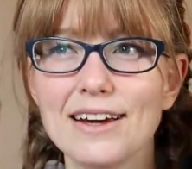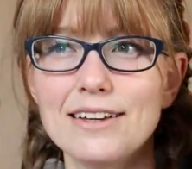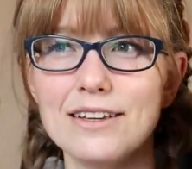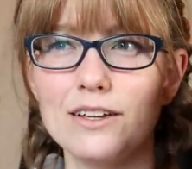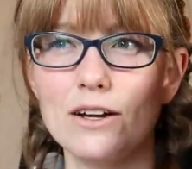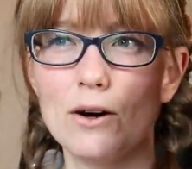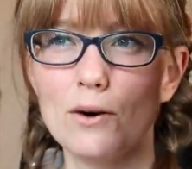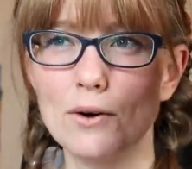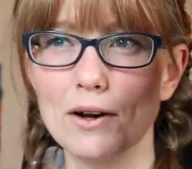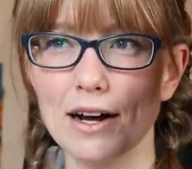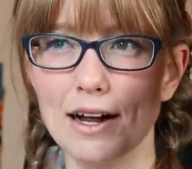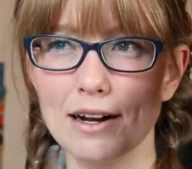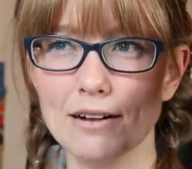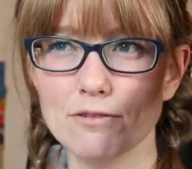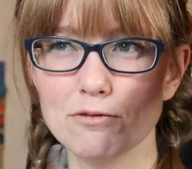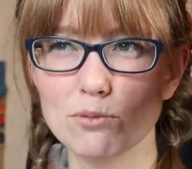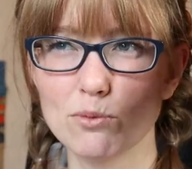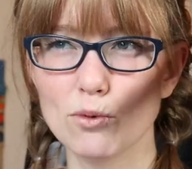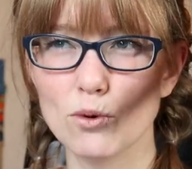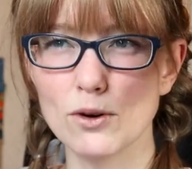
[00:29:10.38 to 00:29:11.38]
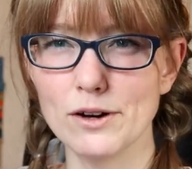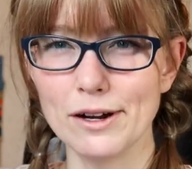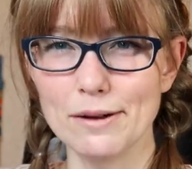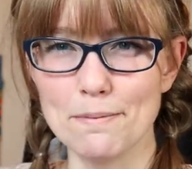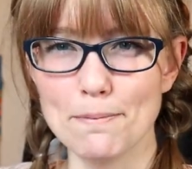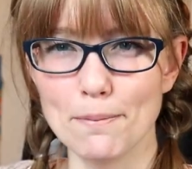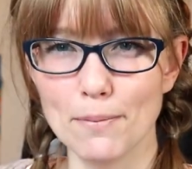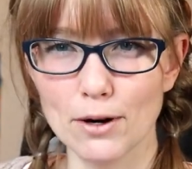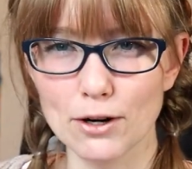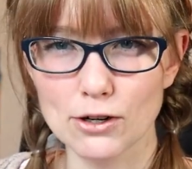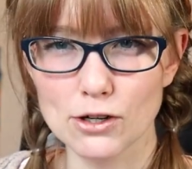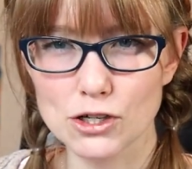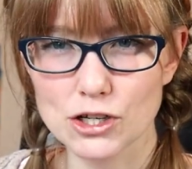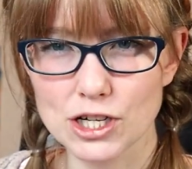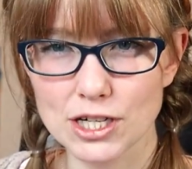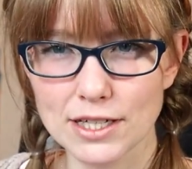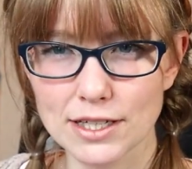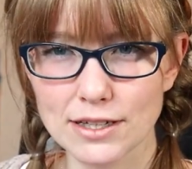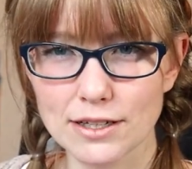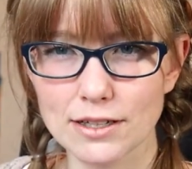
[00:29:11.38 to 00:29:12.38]
you know, kind of more
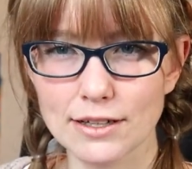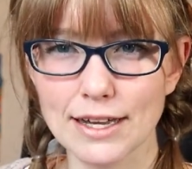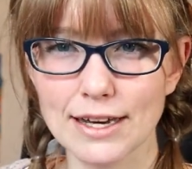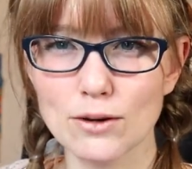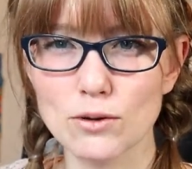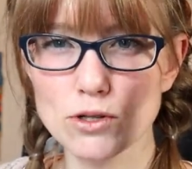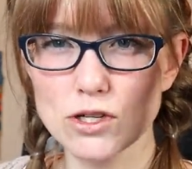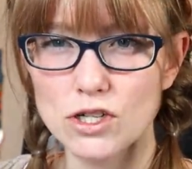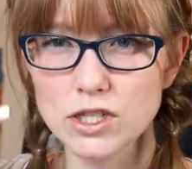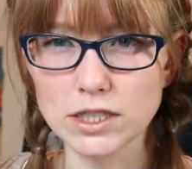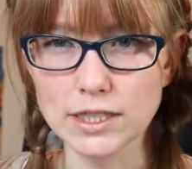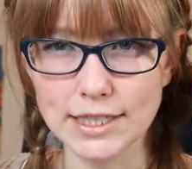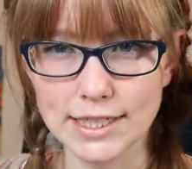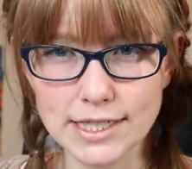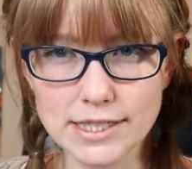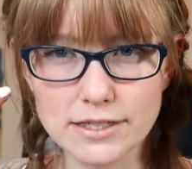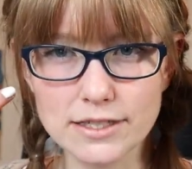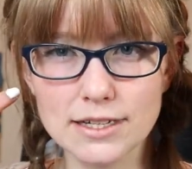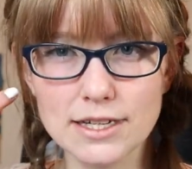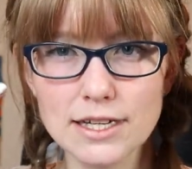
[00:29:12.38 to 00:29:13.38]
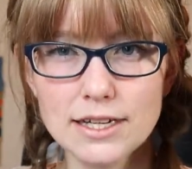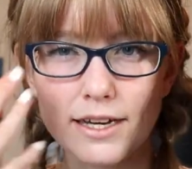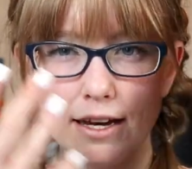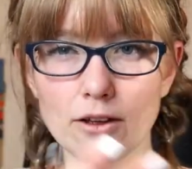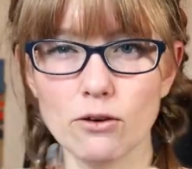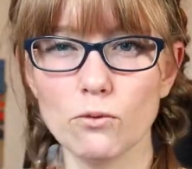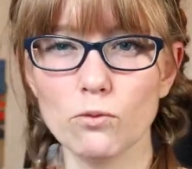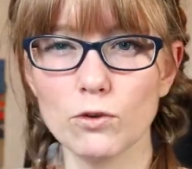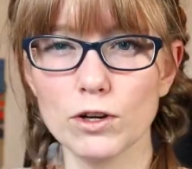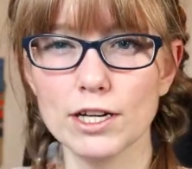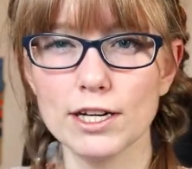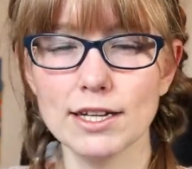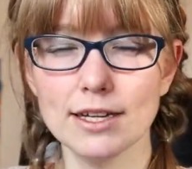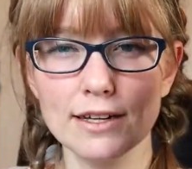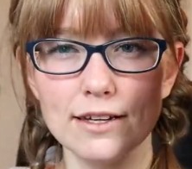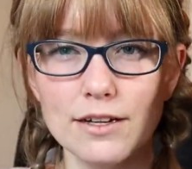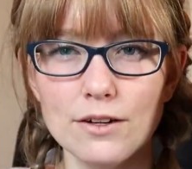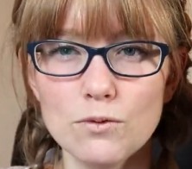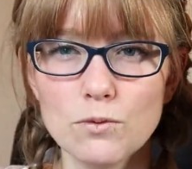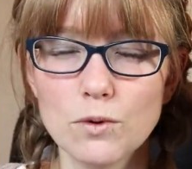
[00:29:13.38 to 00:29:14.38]
immersion in the language, listening and
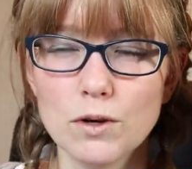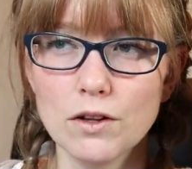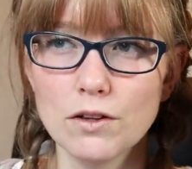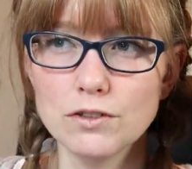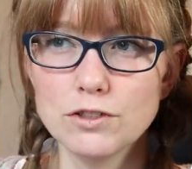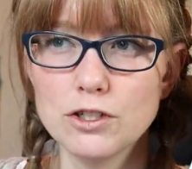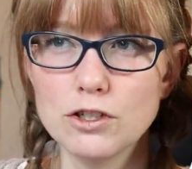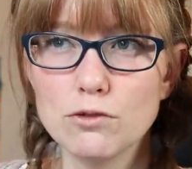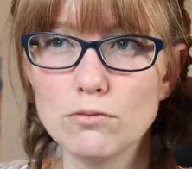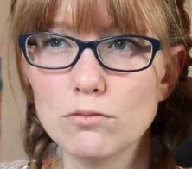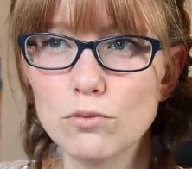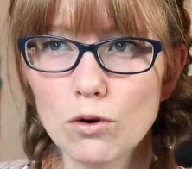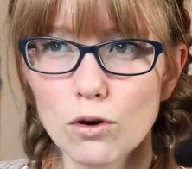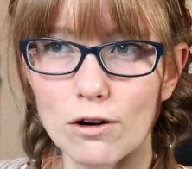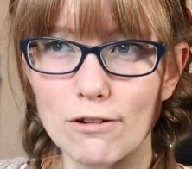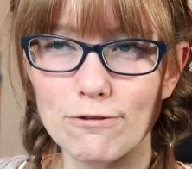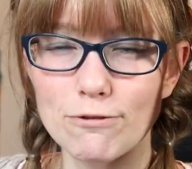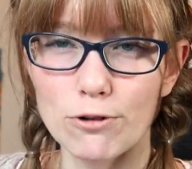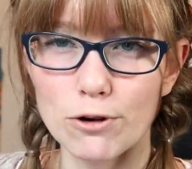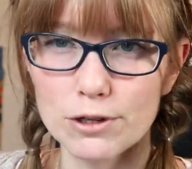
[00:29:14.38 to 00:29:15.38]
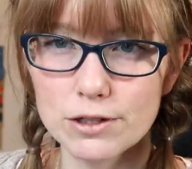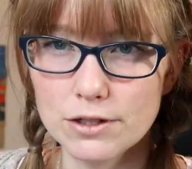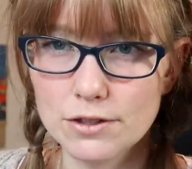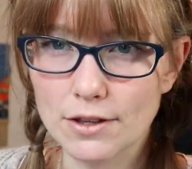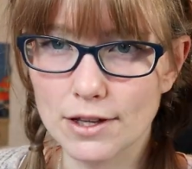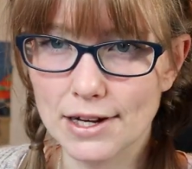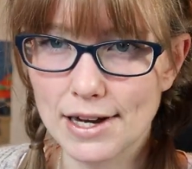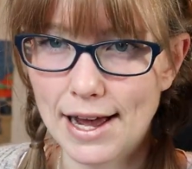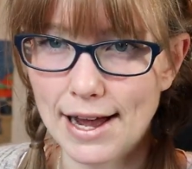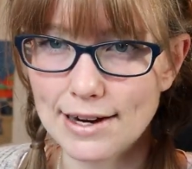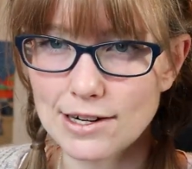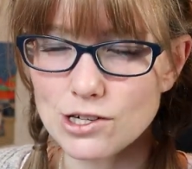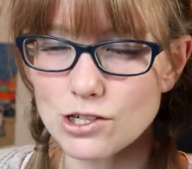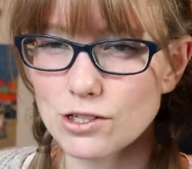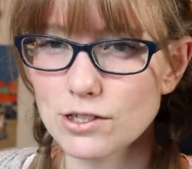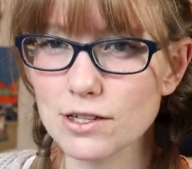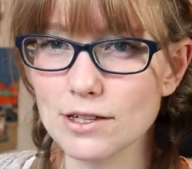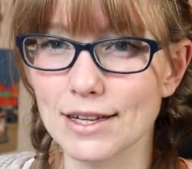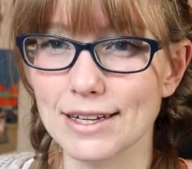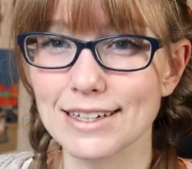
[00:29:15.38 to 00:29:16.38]
reading will do more for you than
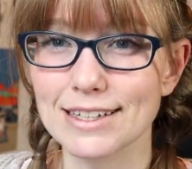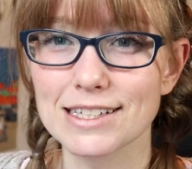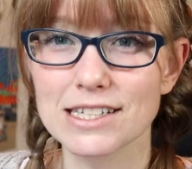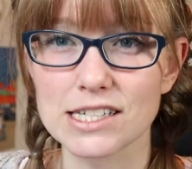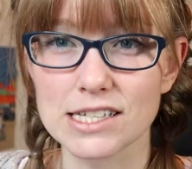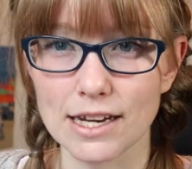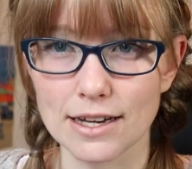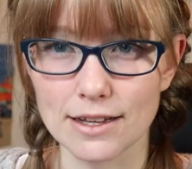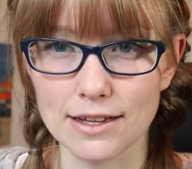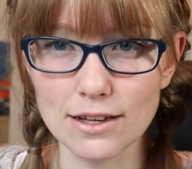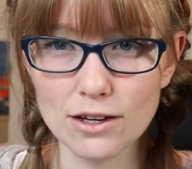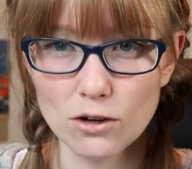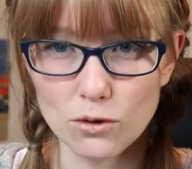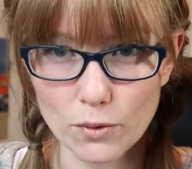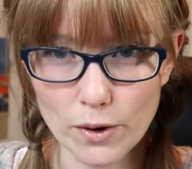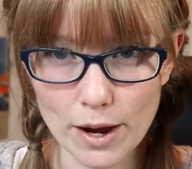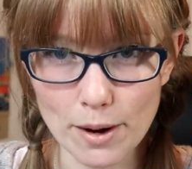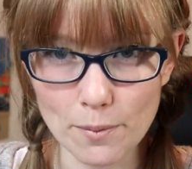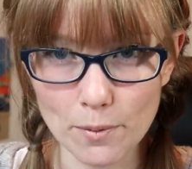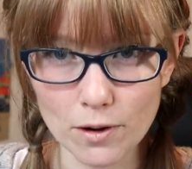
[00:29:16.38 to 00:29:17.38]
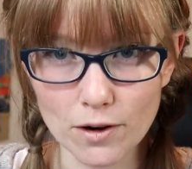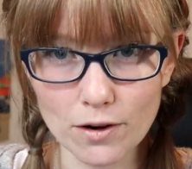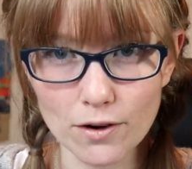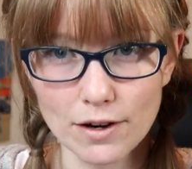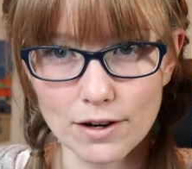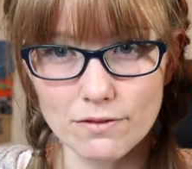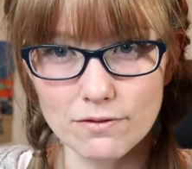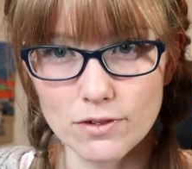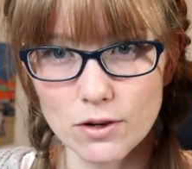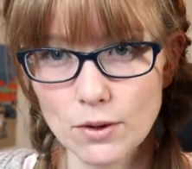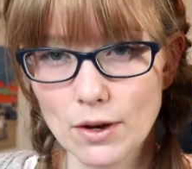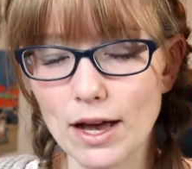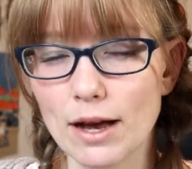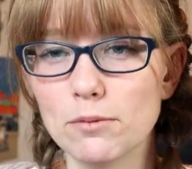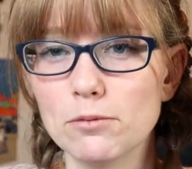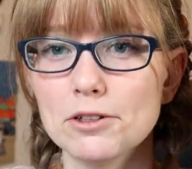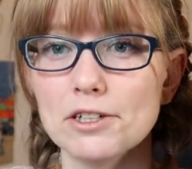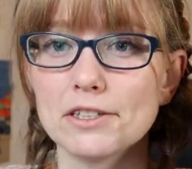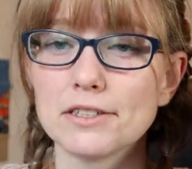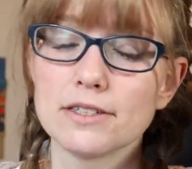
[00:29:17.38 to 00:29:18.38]
actually like studying grammar and
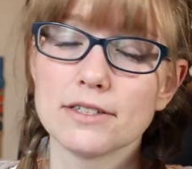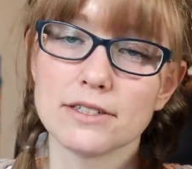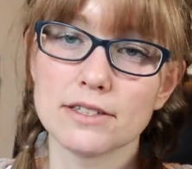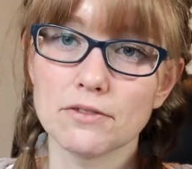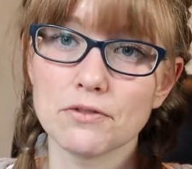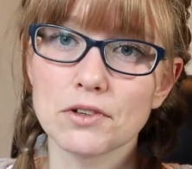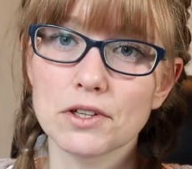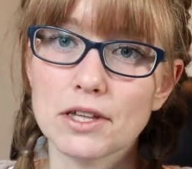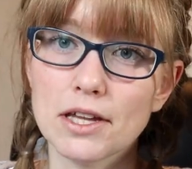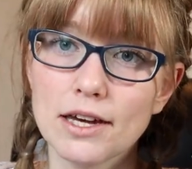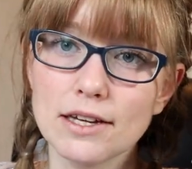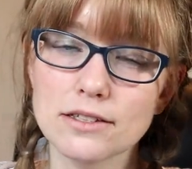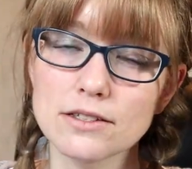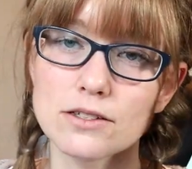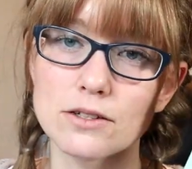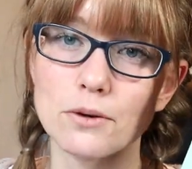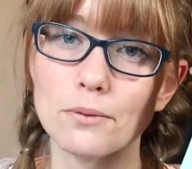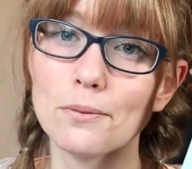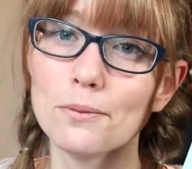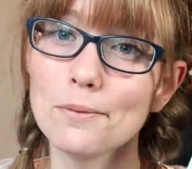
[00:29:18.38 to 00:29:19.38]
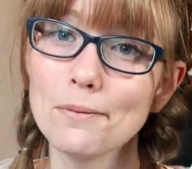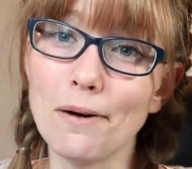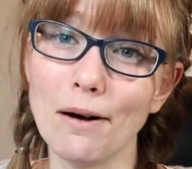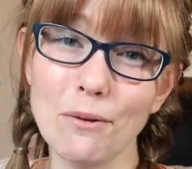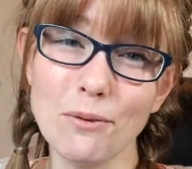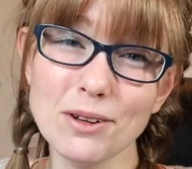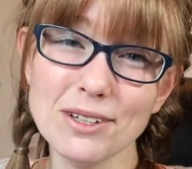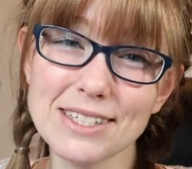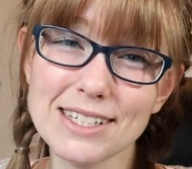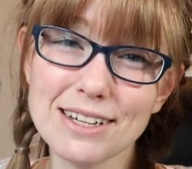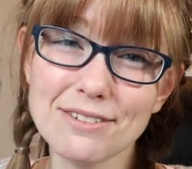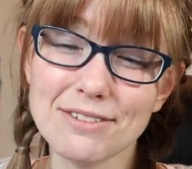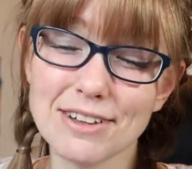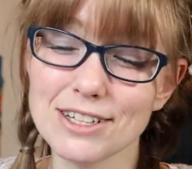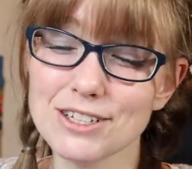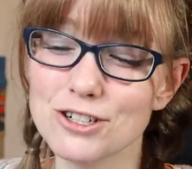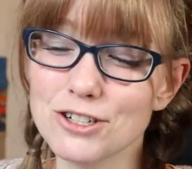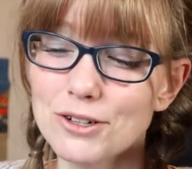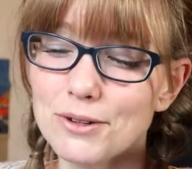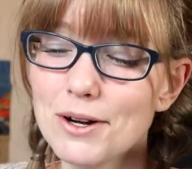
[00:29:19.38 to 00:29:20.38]
vocabulary and stuff like that. So we'll see if
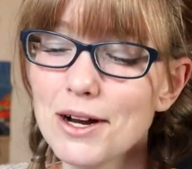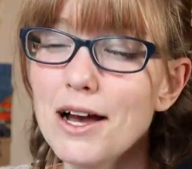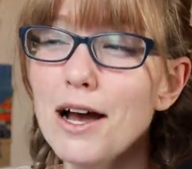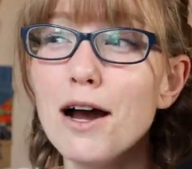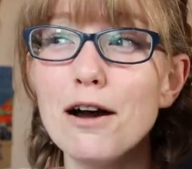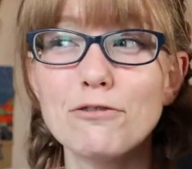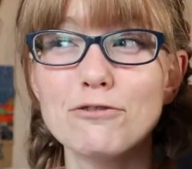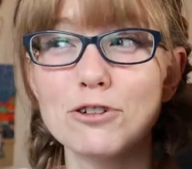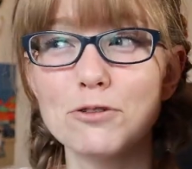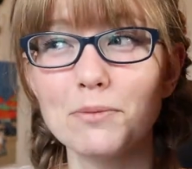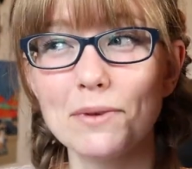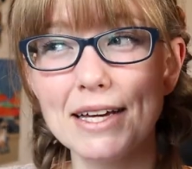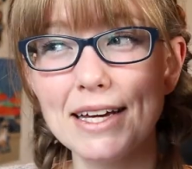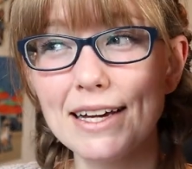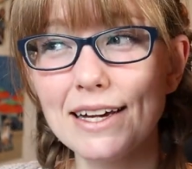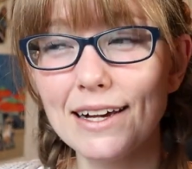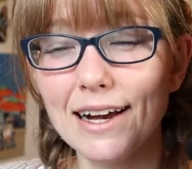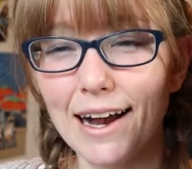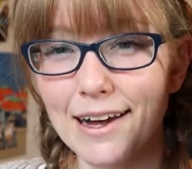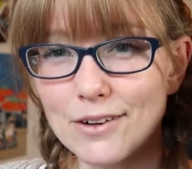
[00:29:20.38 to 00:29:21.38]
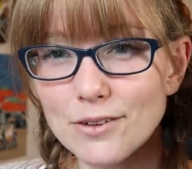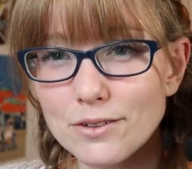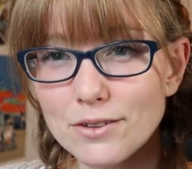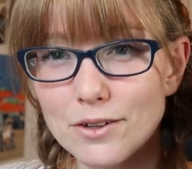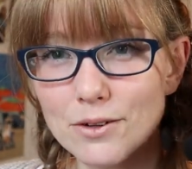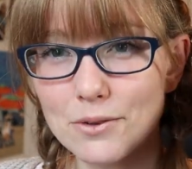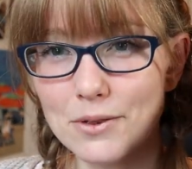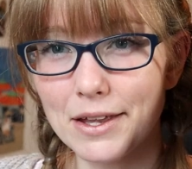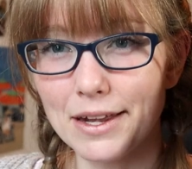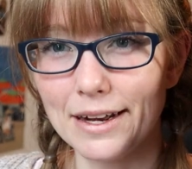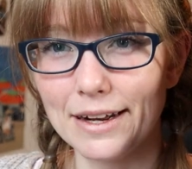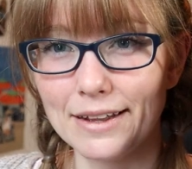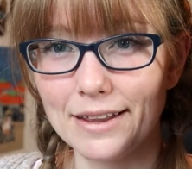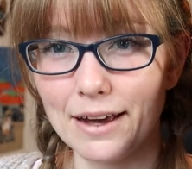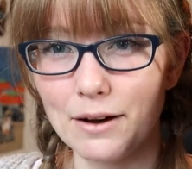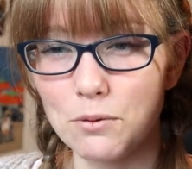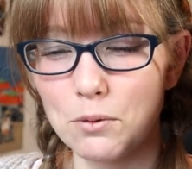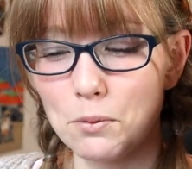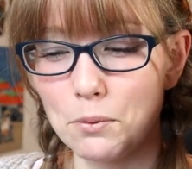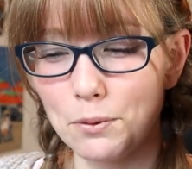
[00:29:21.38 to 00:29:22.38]
that's true. For me, I don't know that
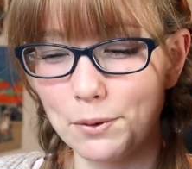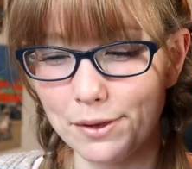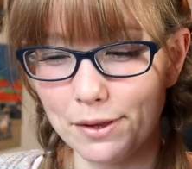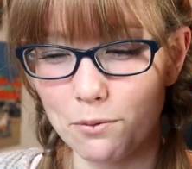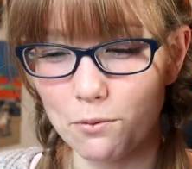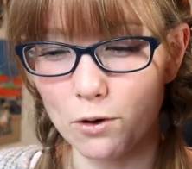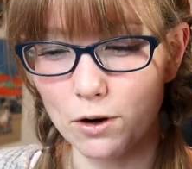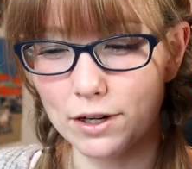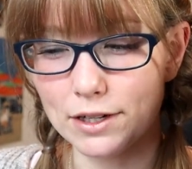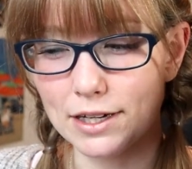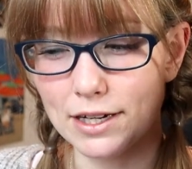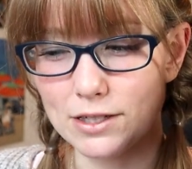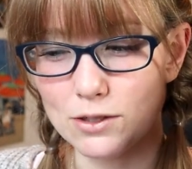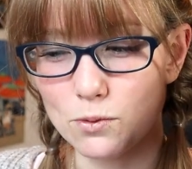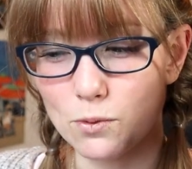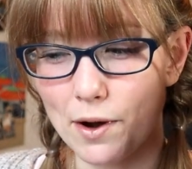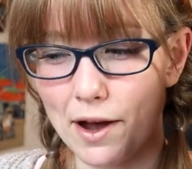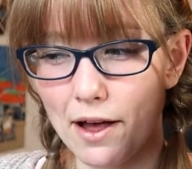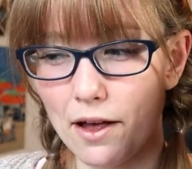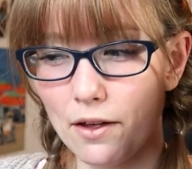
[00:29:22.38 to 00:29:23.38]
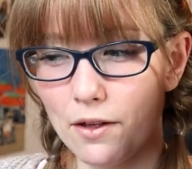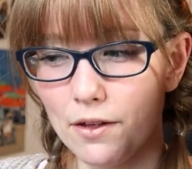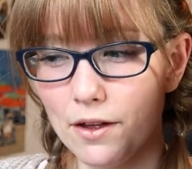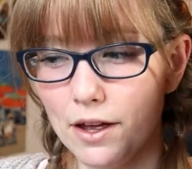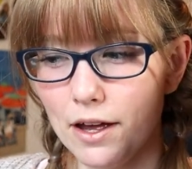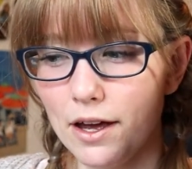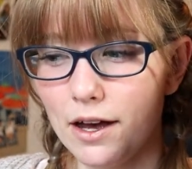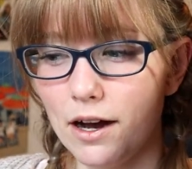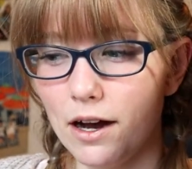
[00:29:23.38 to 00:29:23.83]
that will really work as well.